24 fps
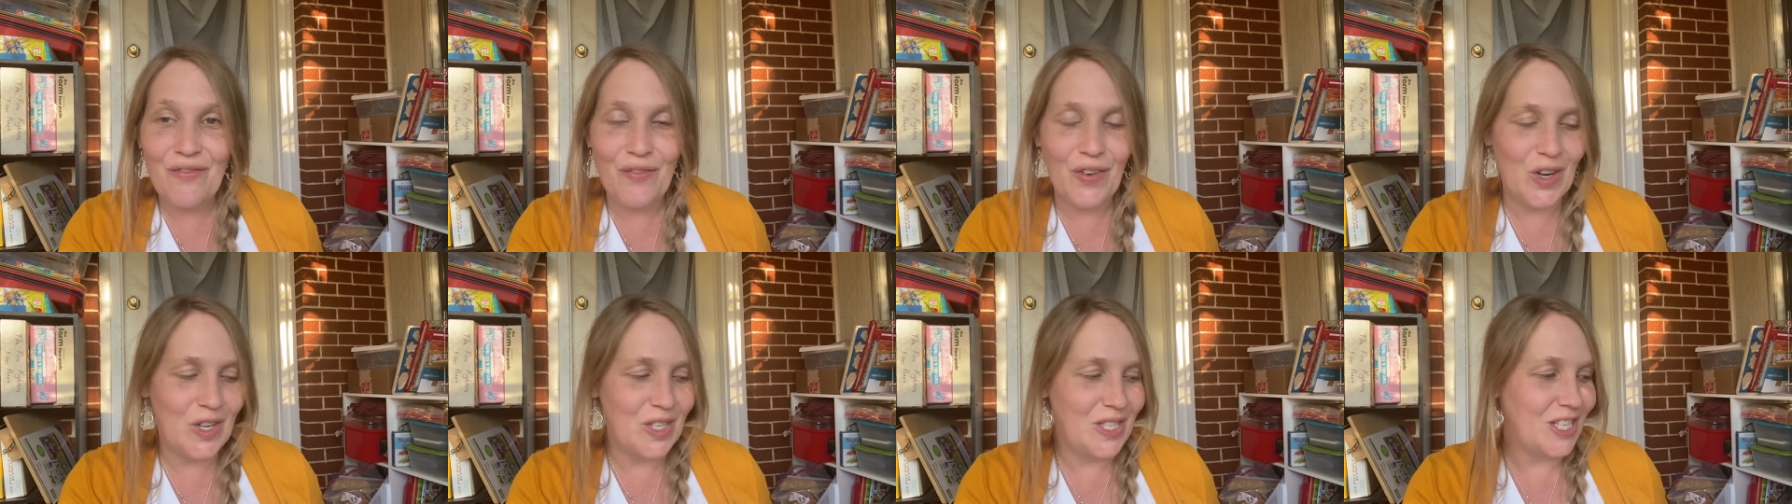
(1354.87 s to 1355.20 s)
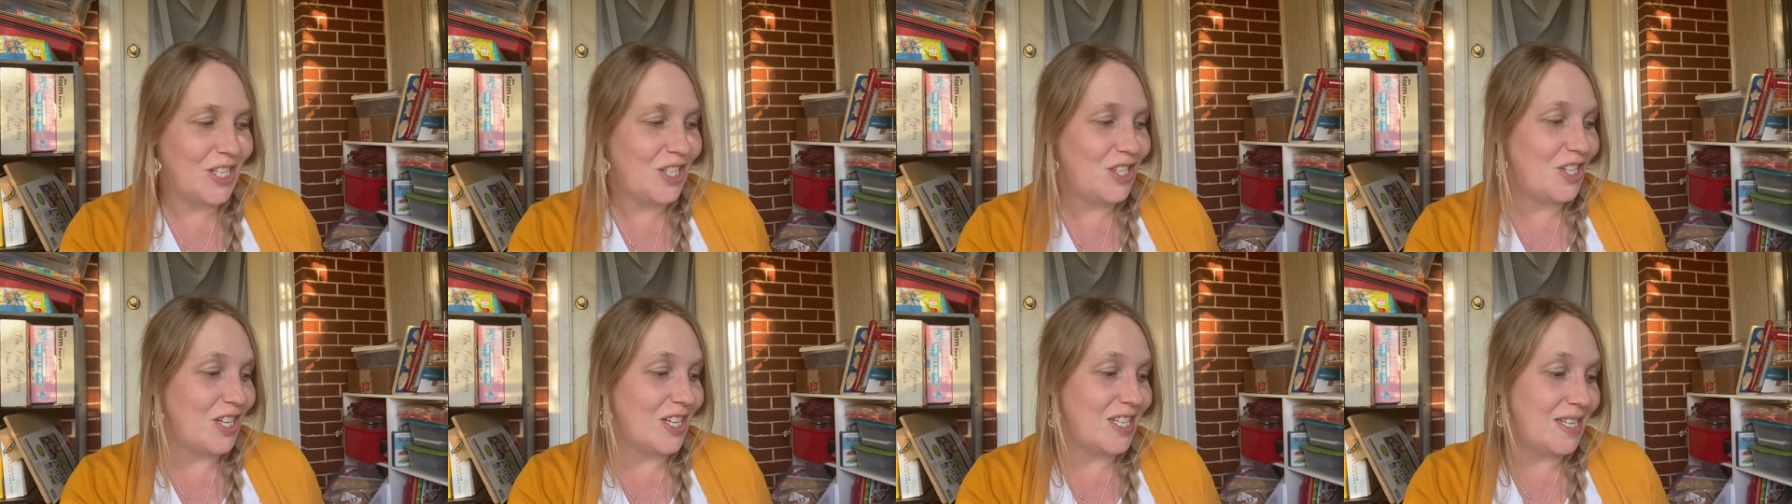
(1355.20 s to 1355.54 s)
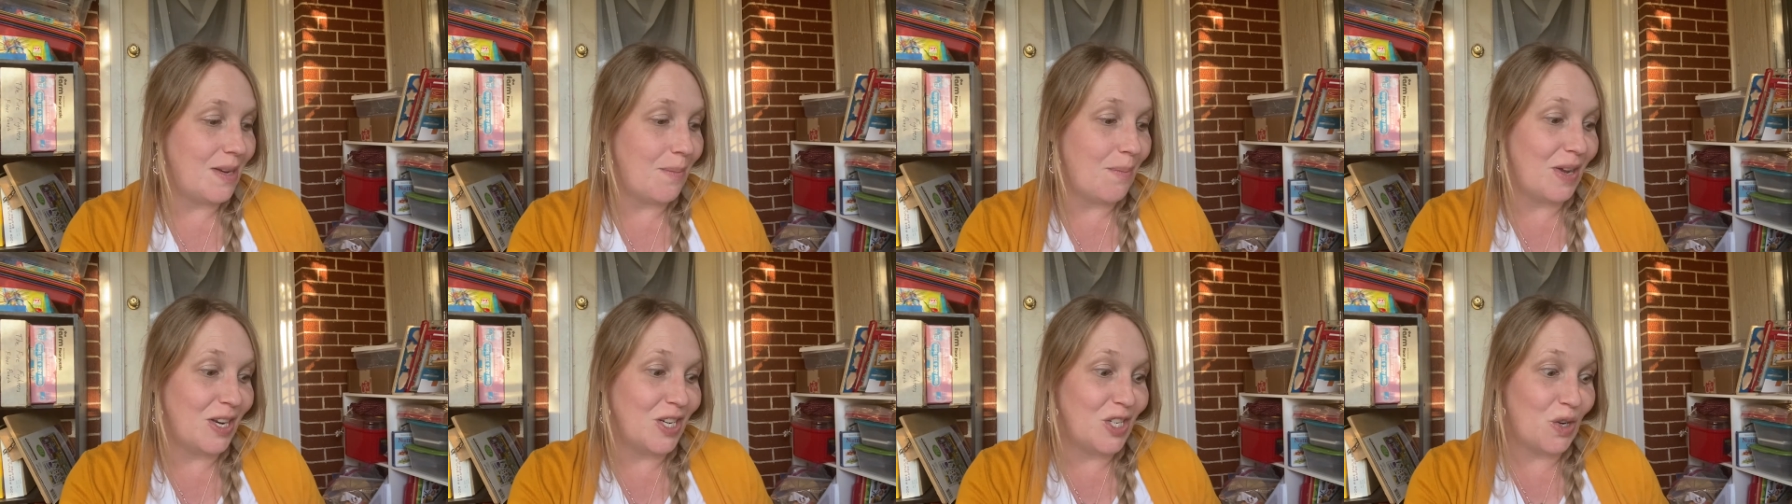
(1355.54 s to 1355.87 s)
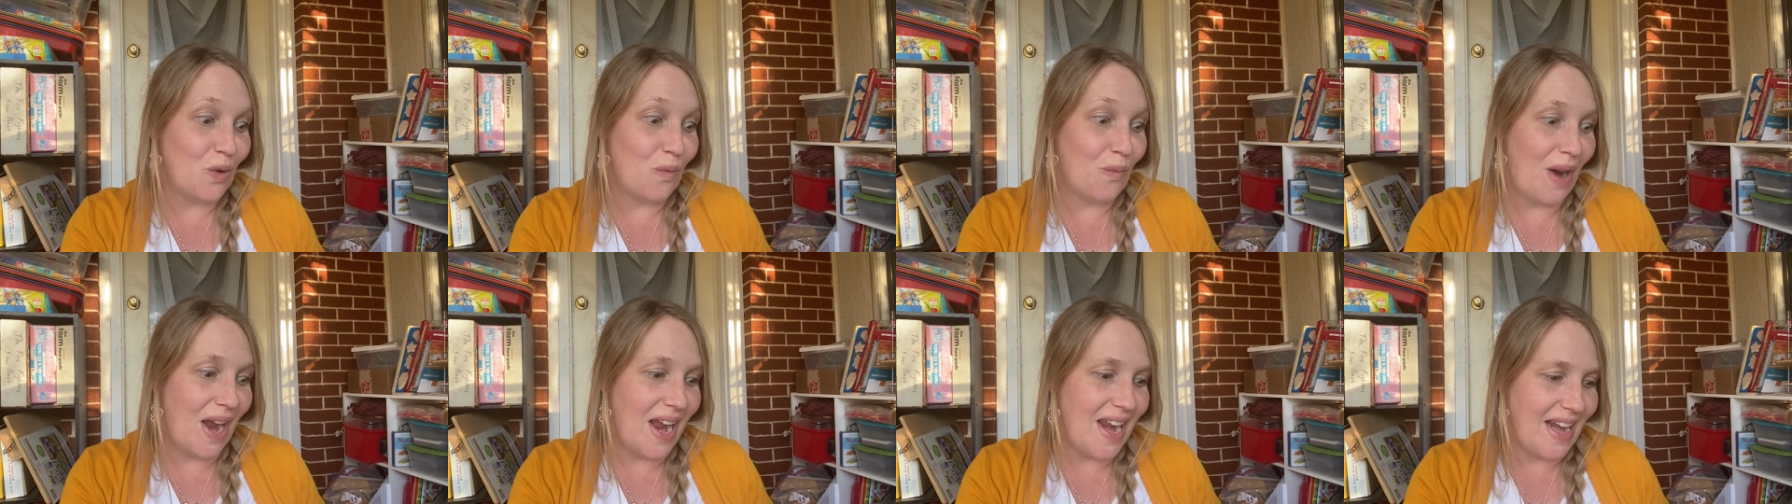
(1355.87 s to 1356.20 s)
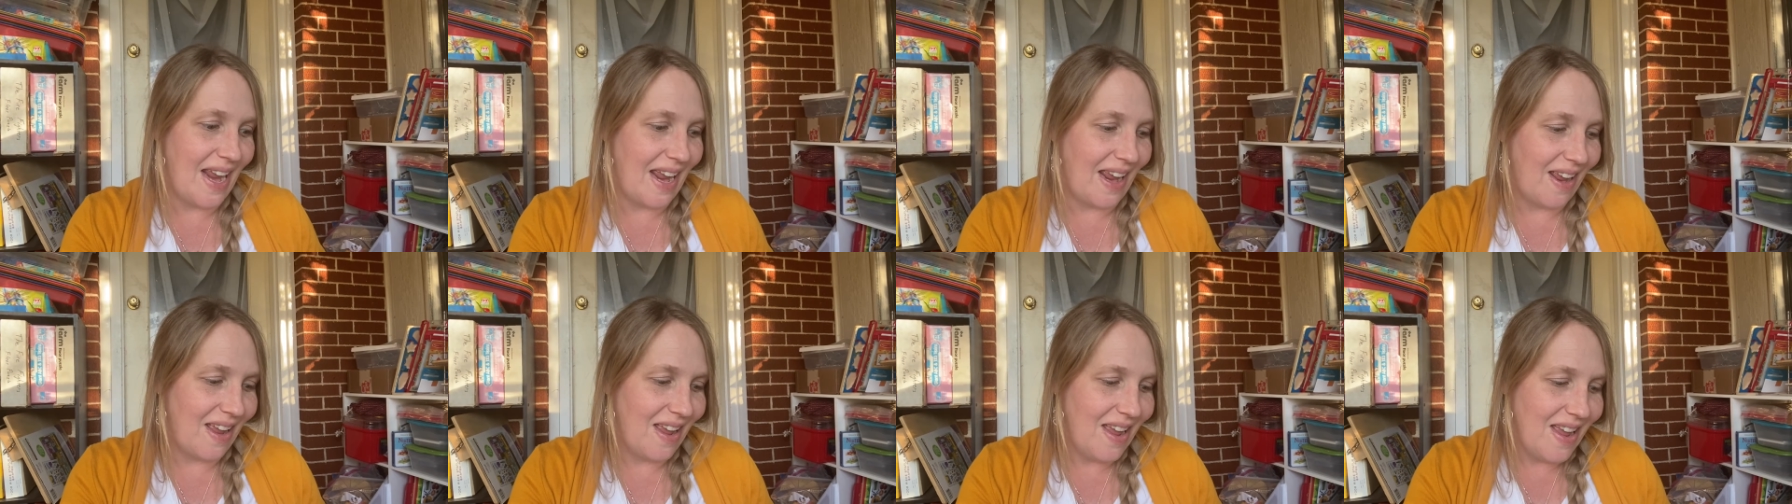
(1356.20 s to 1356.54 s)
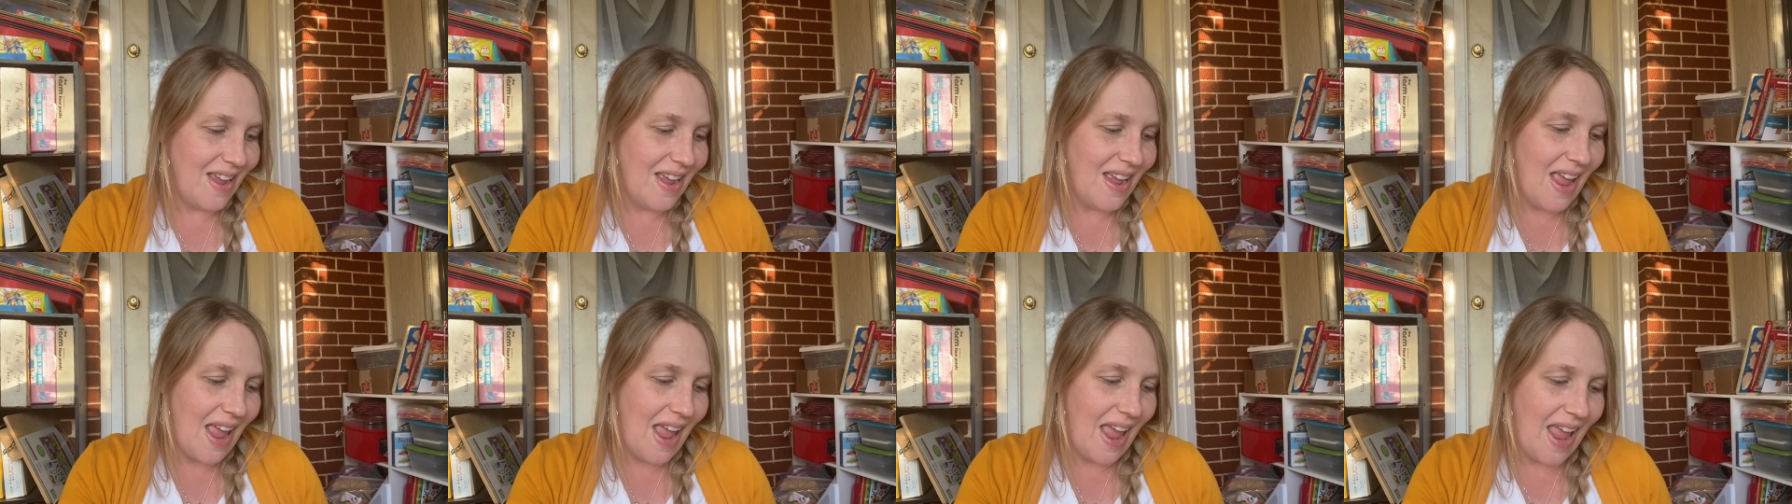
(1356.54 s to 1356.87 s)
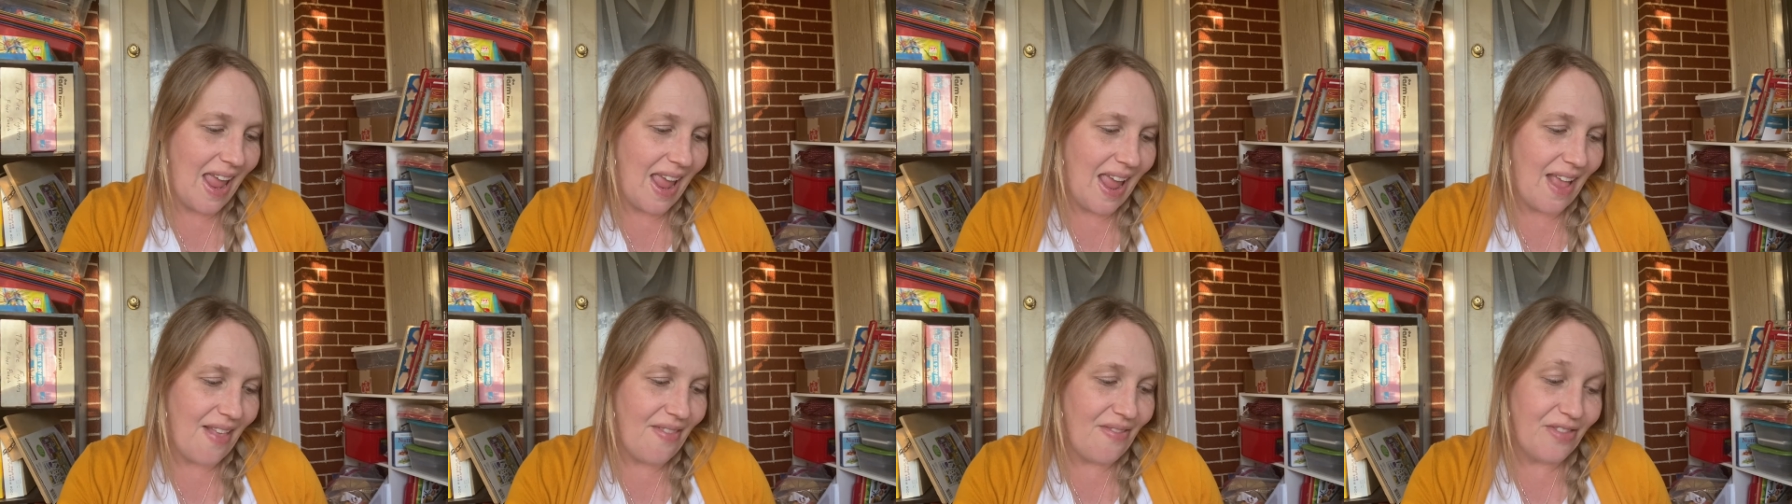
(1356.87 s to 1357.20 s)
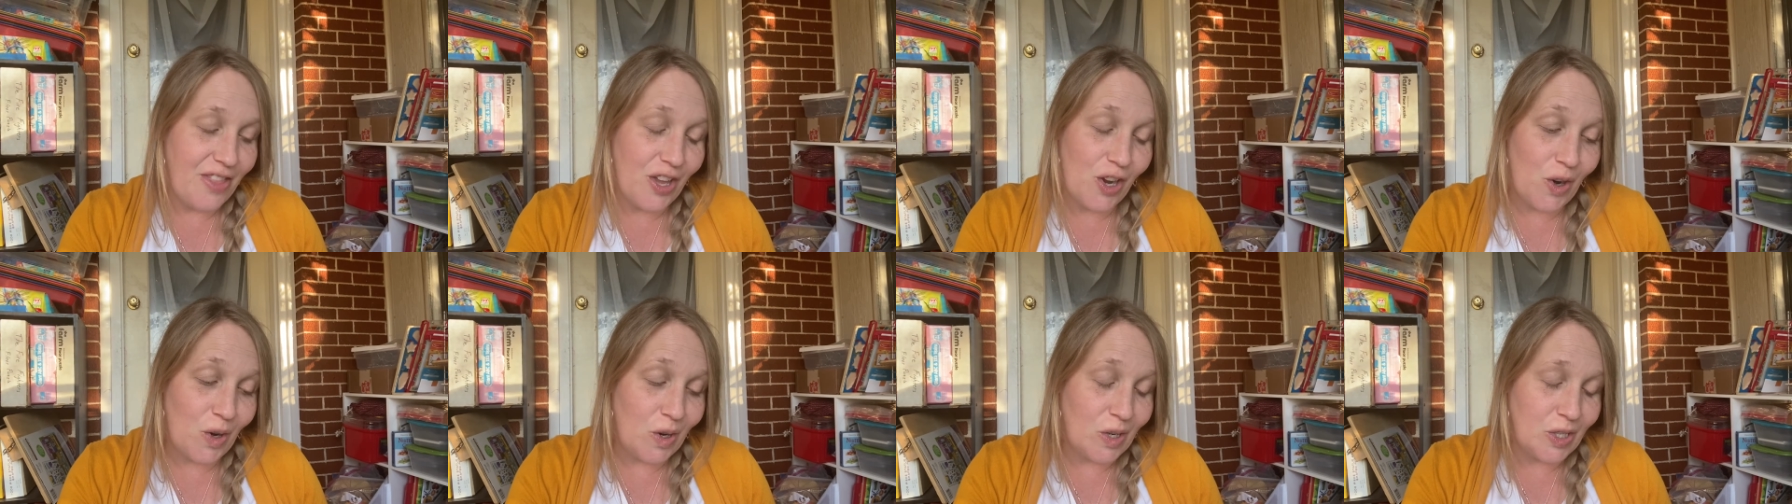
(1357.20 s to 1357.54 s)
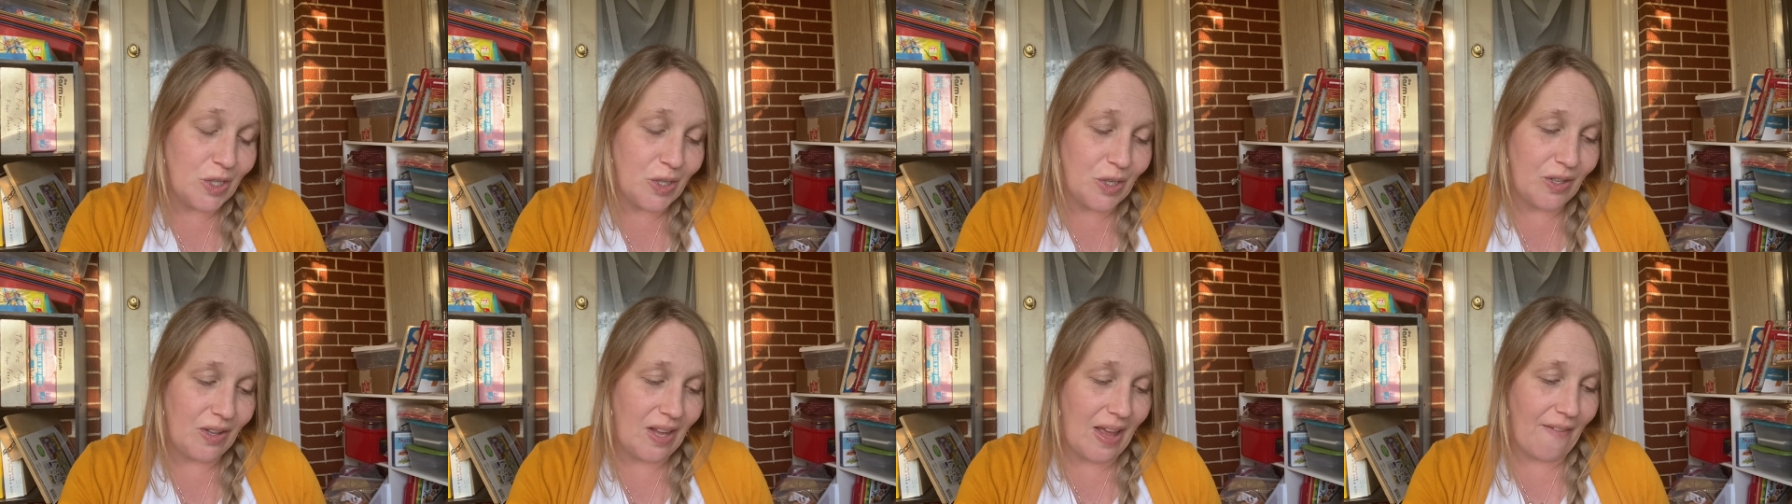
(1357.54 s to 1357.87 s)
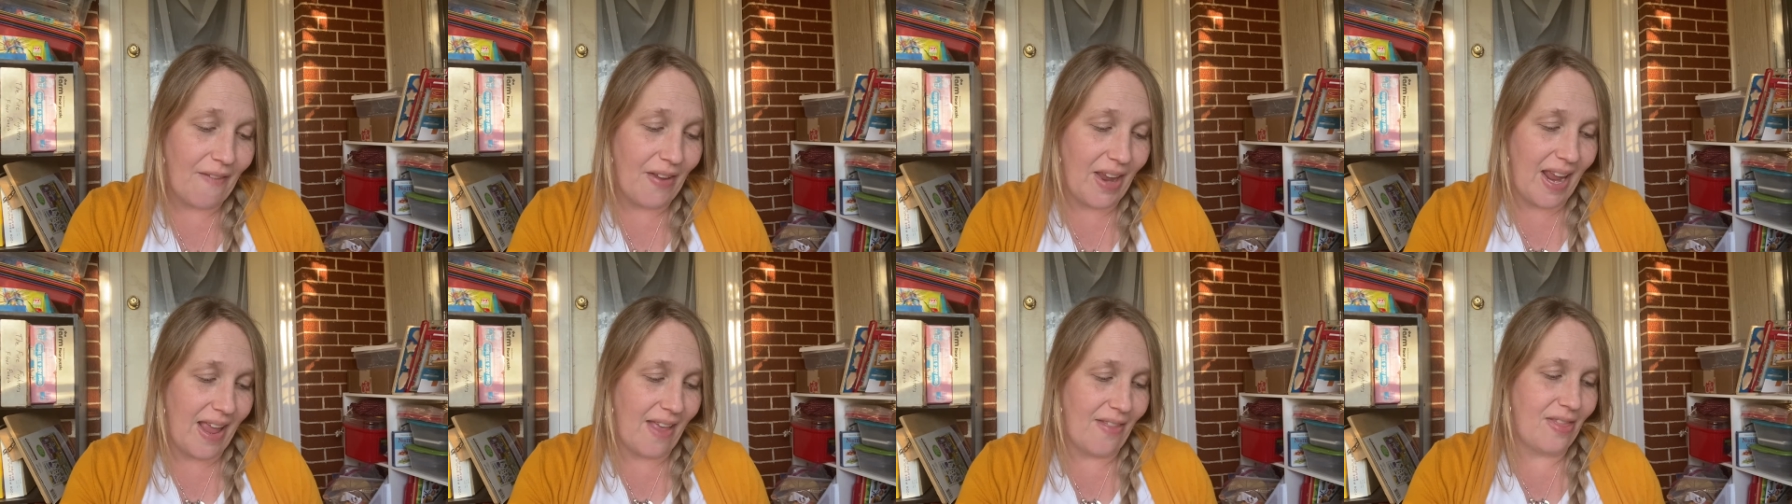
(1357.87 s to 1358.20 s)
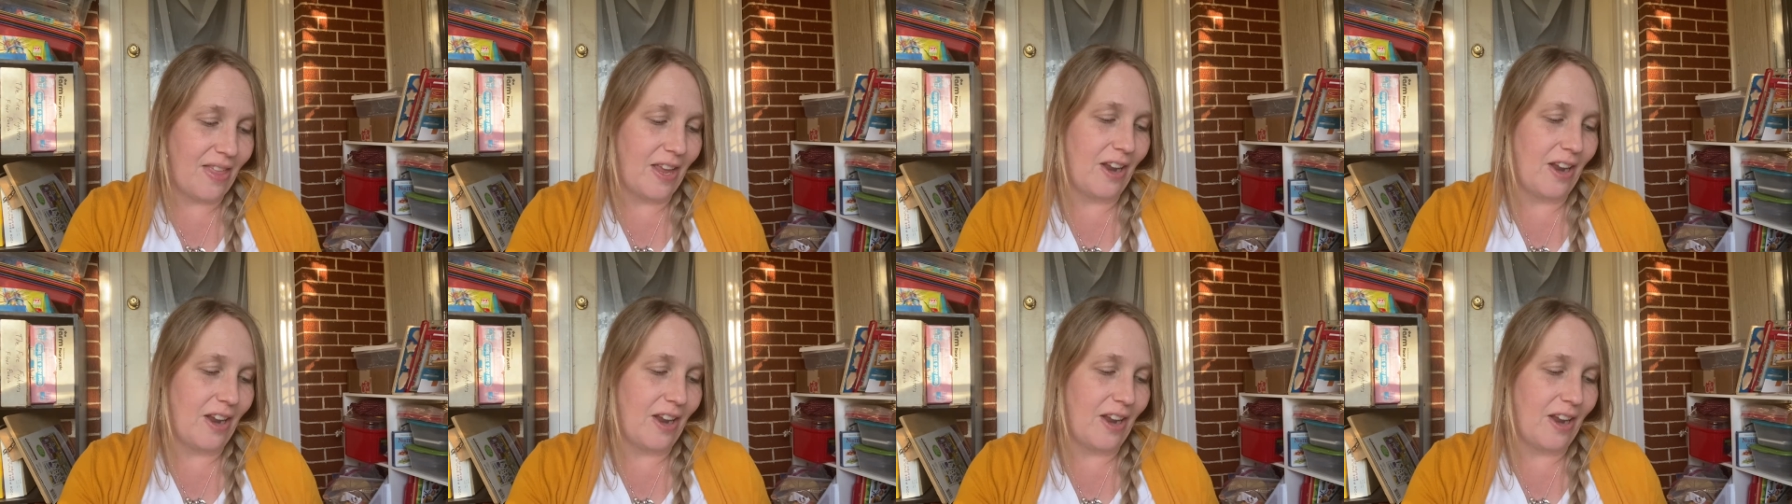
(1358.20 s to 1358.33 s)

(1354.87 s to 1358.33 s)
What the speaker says: versus just a bunch of writing, and the girls are loving it.